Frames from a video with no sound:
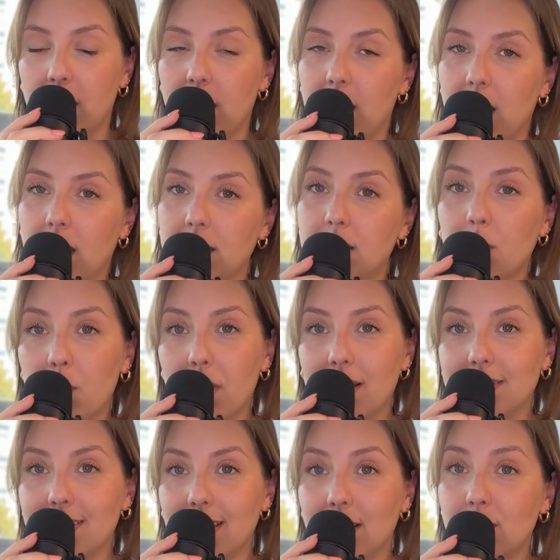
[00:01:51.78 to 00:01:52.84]
The
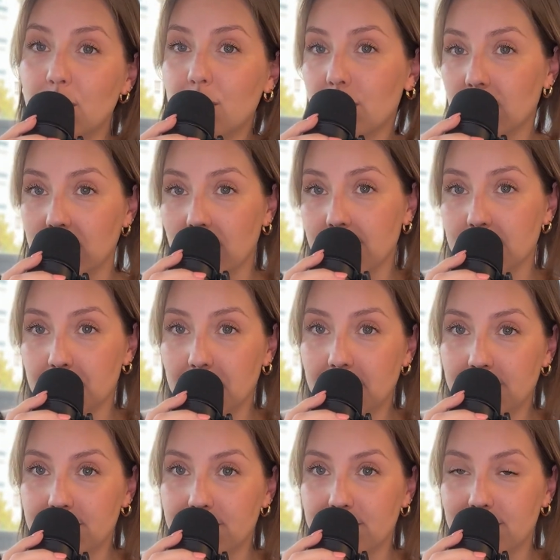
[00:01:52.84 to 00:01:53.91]
one that Google gives
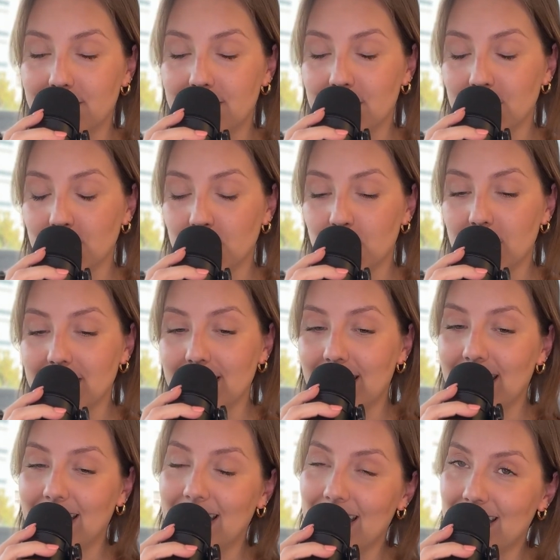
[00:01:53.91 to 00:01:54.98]
me, so the one that
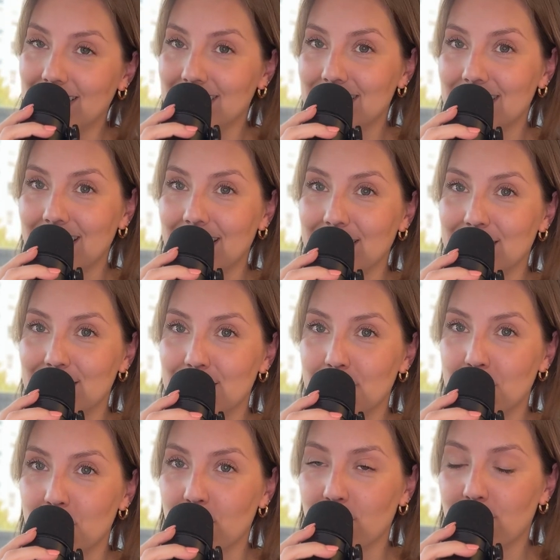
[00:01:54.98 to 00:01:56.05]
I guess it's the
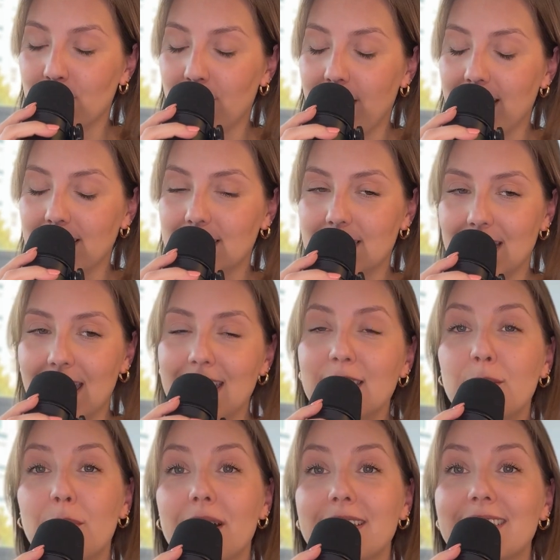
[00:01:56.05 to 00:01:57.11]
more correct, and
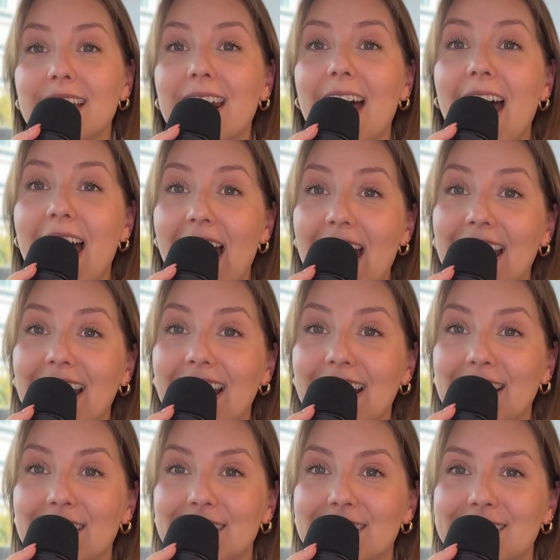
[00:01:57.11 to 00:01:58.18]
the one that
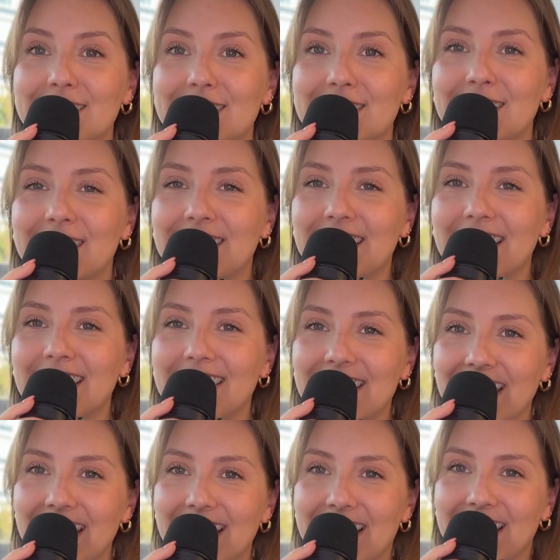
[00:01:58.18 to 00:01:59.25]
I
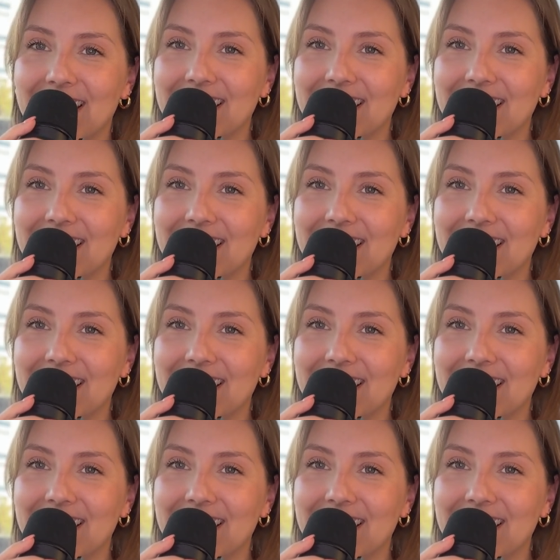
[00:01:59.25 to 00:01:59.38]
think